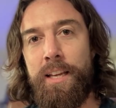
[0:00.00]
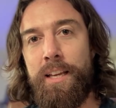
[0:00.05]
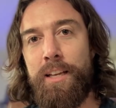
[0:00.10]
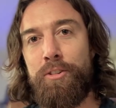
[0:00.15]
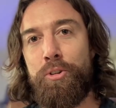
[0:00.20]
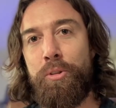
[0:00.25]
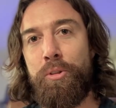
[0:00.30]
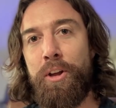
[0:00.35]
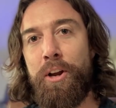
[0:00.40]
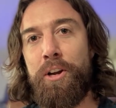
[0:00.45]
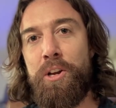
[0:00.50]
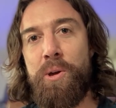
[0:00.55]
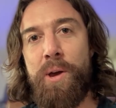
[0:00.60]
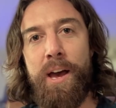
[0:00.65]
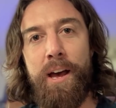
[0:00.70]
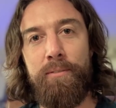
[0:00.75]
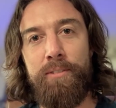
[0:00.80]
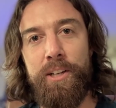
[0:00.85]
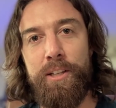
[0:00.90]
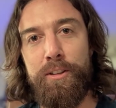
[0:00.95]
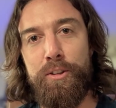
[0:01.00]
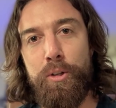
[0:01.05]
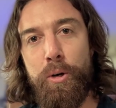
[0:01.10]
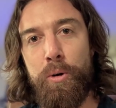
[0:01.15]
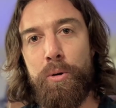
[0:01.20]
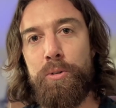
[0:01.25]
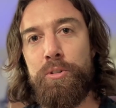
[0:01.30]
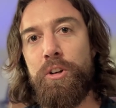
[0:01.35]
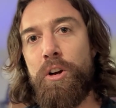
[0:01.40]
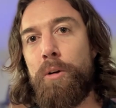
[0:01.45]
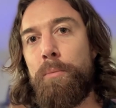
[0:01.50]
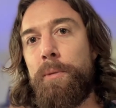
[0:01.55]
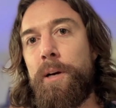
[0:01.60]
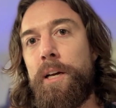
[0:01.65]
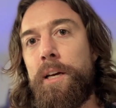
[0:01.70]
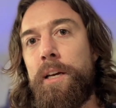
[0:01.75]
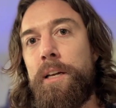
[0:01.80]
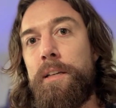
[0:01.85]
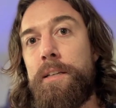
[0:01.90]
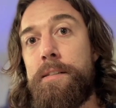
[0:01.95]
So there you have it. Those are
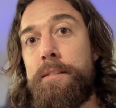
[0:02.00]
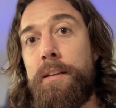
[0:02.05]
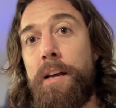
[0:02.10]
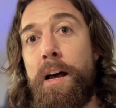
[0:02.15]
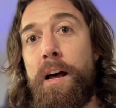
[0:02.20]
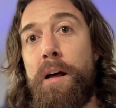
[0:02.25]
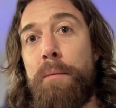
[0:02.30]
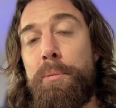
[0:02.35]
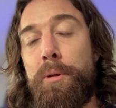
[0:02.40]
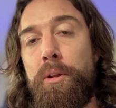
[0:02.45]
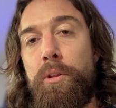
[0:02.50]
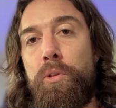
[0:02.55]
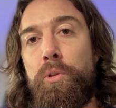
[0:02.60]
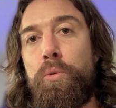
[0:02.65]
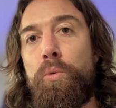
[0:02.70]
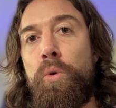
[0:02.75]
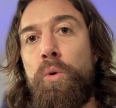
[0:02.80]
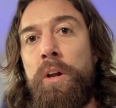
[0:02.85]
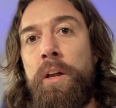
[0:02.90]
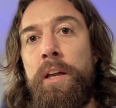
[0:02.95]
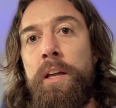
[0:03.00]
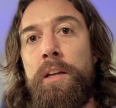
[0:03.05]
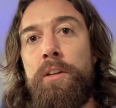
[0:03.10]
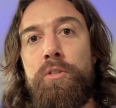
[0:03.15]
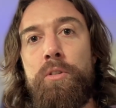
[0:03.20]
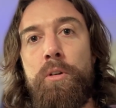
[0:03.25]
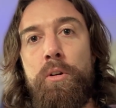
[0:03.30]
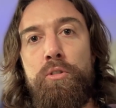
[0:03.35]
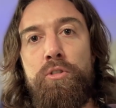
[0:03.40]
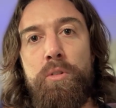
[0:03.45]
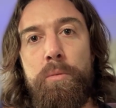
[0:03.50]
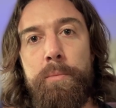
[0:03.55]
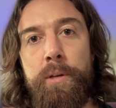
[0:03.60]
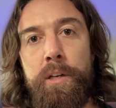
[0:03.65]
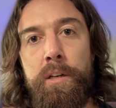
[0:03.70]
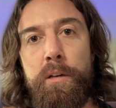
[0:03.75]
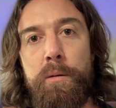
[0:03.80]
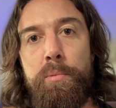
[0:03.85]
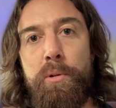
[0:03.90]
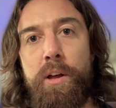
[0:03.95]
my top 3 social
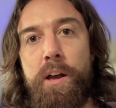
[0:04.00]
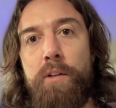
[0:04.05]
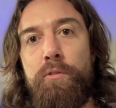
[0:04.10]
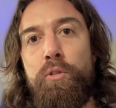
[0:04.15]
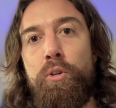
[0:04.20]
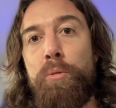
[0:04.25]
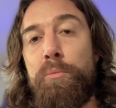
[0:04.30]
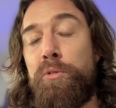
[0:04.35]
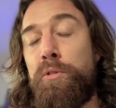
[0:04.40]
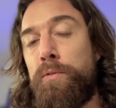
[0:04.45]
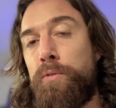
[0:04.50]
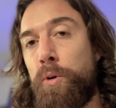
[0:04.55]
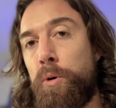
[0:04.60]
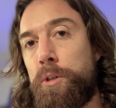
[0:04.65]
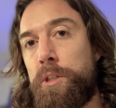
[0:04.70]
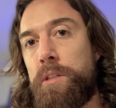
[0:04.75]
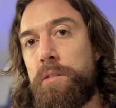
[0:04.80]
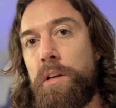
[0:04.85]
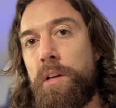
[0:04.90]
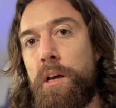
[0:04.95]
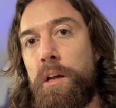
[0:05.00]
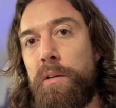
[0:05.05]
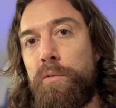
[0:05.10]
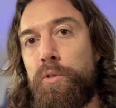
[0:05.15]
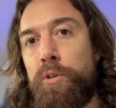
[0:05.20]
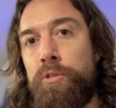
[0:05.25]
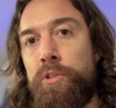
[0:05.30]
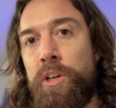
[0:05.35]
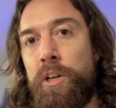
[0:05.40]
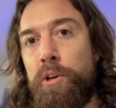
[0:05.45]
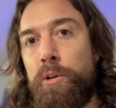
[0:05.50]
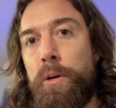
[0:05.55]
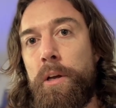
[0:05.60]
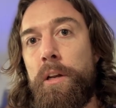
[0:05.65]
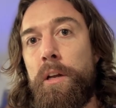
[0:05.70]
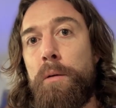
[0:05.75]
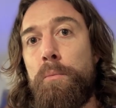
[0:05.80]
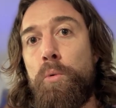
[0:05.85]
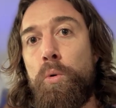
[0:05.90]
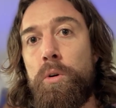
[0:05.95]
media platforms to focus on for
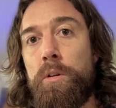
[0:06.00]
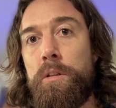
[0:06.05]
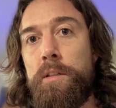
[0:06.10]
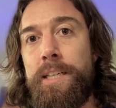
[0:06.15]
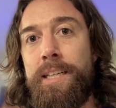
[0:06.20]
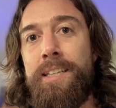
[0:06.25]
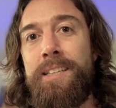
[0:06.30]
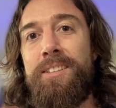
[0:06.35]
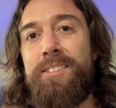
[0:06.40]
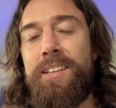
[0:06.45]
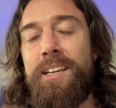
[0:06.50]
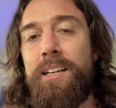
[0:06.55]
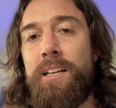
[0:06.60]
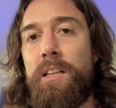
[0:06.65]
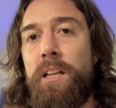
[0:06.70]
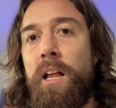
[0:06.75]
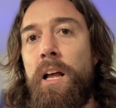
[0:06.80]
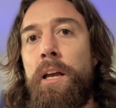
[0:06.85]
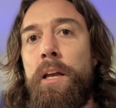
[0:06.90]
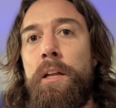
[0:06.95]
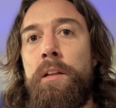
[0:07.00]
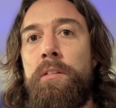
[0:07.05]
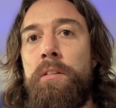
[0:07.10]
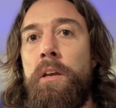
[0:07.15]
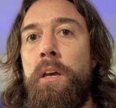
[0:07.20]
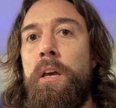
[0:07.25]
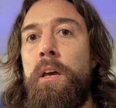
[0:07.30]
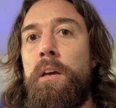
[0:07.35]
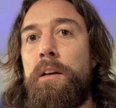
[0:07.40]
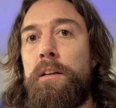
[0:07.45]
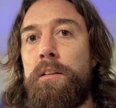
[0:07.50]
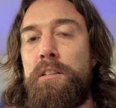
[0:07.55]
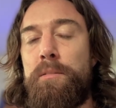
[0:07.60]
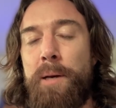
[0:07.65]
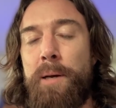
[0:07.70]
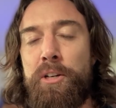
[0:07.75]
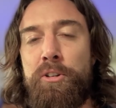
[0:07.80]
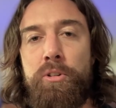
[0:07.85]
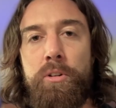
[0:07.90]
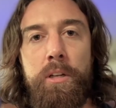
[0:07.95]
generating more leads and clients,
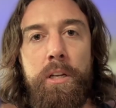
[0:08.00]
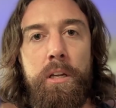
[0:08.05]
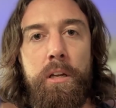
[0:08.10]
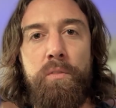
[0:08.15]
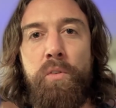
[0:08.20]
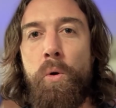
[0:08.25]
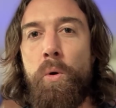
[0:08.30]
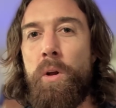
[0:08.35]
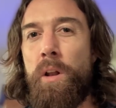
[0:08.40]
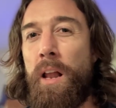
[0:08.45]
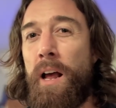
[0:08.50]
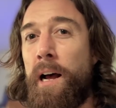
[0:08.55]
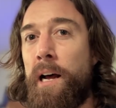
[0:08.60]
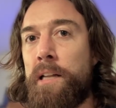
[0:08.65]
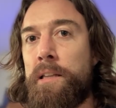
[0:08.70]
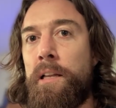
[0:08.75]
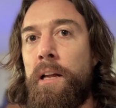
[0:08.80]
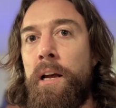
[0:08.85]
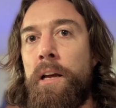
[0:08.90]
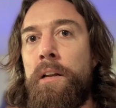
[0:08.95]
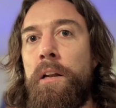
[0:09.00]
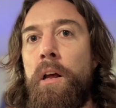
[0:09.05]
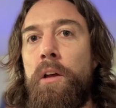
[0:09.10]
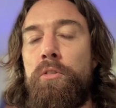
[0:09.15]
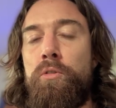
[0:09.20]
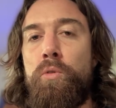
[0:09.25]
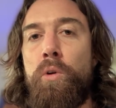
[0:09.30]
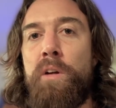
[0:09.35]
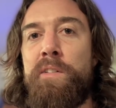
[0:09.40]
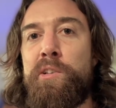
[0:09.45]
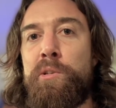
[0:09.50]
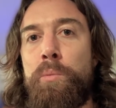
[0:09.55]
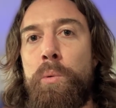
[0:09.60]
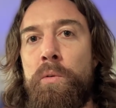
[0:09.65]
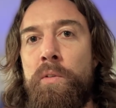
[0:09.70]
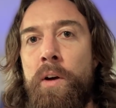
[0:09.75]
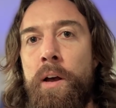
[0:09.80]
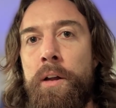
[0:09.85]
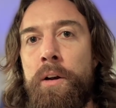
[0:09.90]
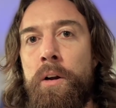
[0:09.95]
especially if you're an online service
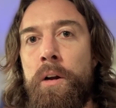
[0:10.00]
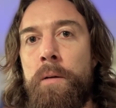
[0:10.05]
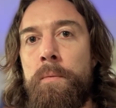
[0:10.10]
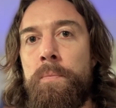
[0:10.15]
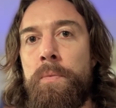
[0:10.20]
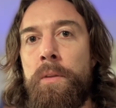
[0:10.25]
provider,